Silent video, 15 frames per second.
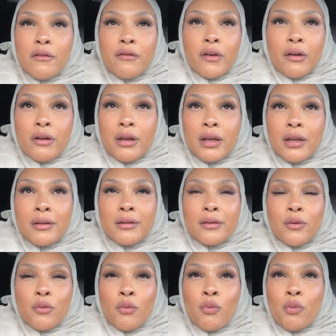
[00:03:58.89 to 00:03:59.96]
very
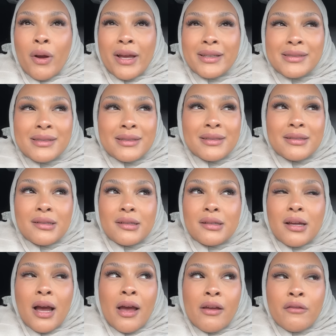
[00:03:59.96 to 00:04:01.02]
white
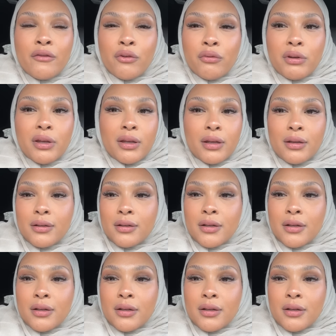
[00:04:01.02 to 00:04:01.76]
ivory.